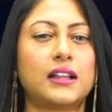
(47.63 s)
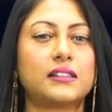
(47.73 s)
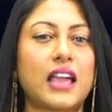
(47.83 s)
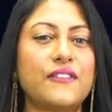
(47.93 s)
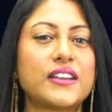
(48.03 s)

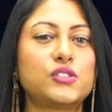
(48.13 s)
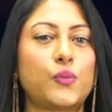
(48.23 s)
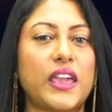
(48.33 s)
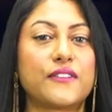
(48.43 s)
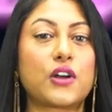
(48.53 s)
Life has a
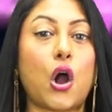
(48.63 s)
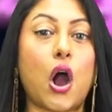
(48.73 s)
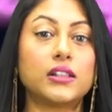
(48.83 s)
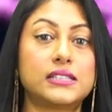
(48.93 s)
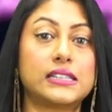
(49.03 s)
way of
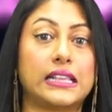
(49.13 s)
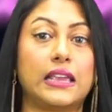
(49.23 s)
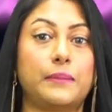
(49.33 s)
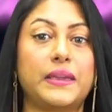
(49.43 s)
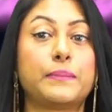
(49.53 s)

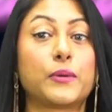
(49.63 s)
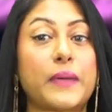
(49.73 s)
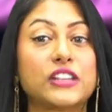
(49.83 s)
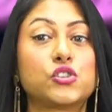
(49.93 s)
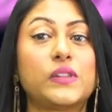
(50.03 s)
constantly being
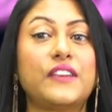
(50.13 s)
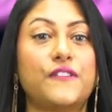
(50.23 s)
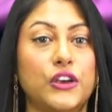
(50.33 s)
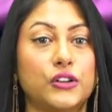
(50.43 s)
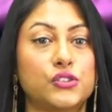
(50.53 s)
perpetually
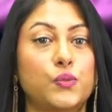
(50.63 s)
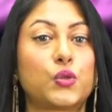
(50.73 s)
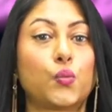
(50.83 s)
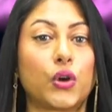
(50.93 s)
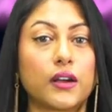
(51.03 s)
filled
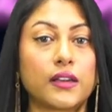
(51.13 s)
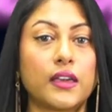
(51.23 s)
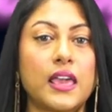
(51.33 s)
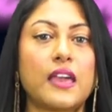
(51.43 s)
with work,